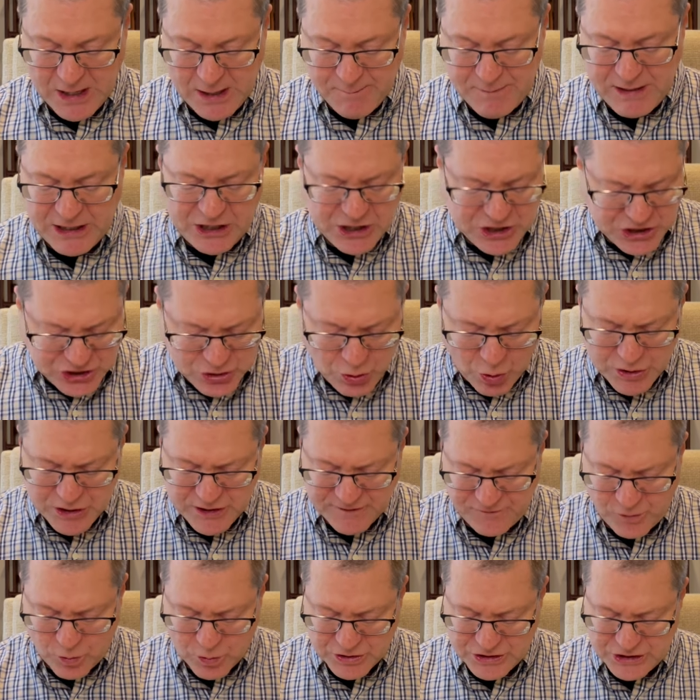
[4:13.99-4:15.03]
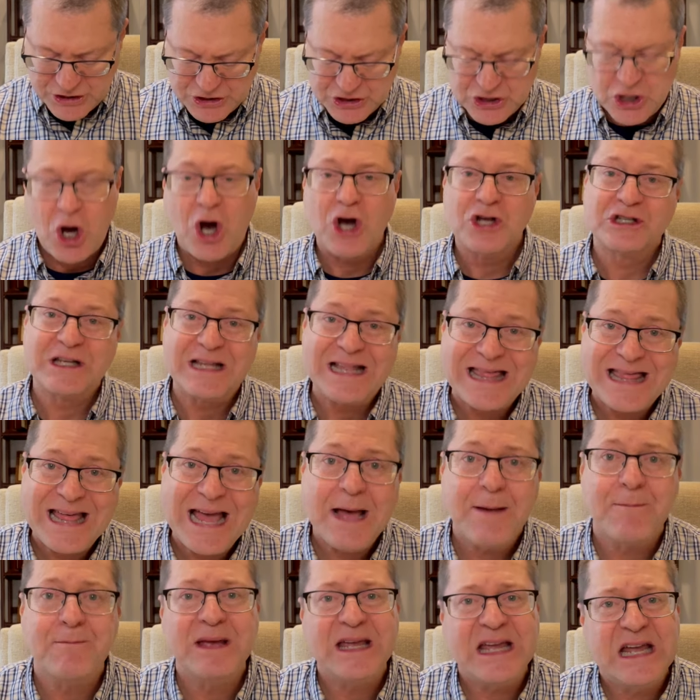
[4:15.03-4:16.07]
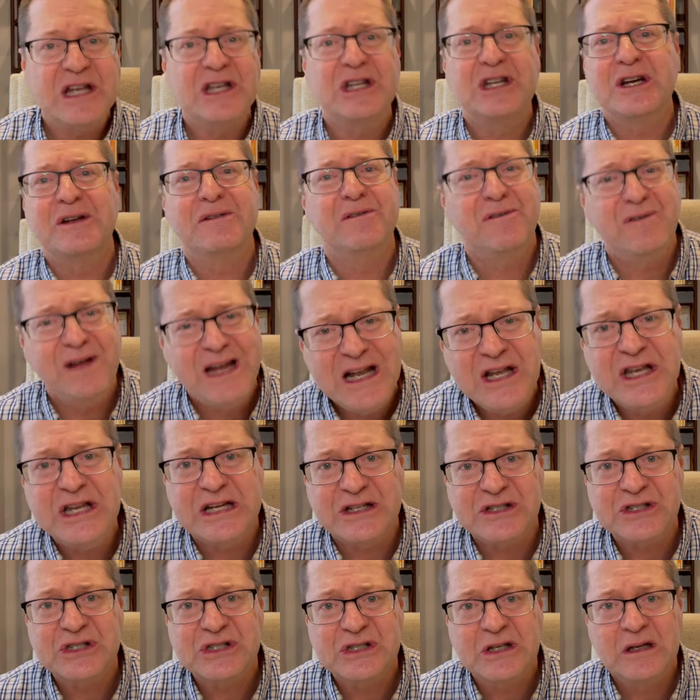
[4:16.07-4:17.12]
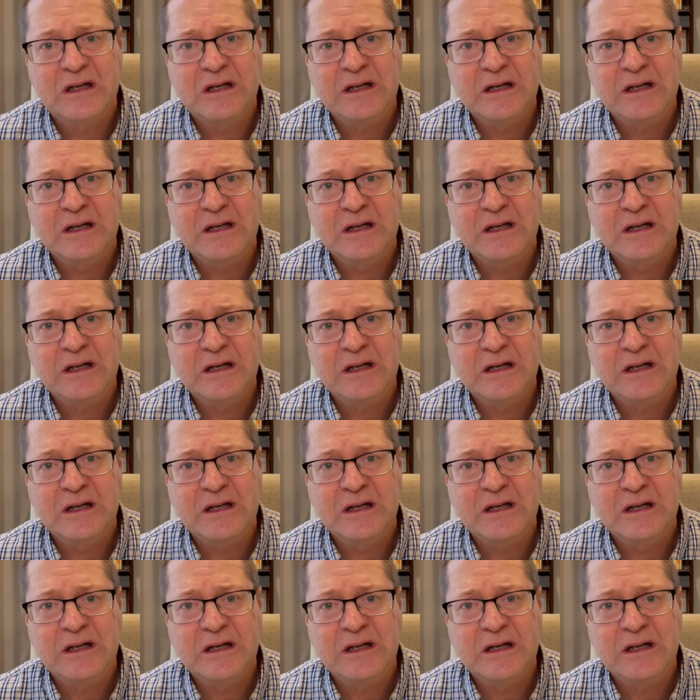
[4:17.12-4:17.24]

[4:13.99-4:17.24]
because your divorce is causing them inconvenience.